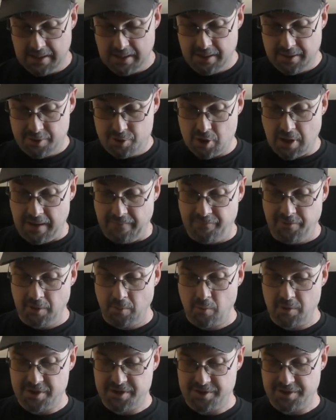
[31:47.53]
The
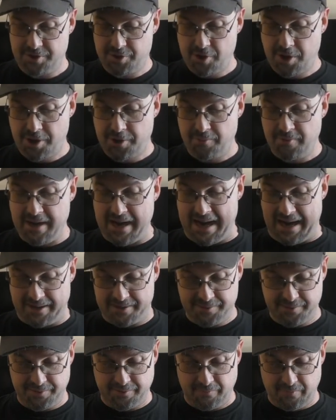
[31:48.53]
tri-field, which is a
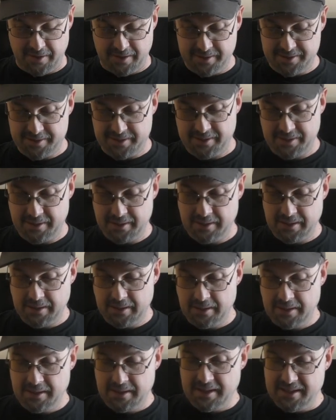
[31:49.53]
3-axis device,
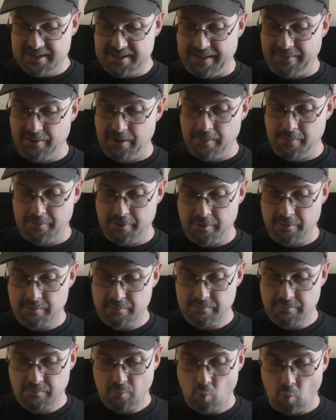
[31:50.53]
is giving about
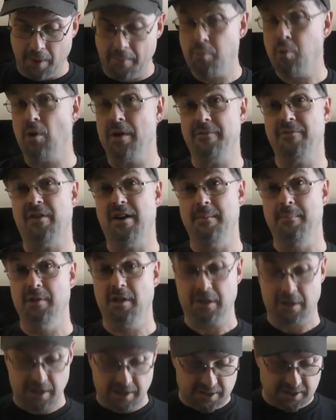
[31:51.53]
1.5
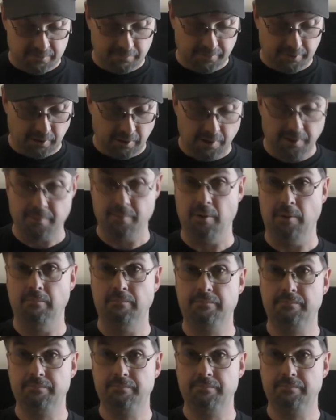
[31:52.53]
milligauss in the middle of the room.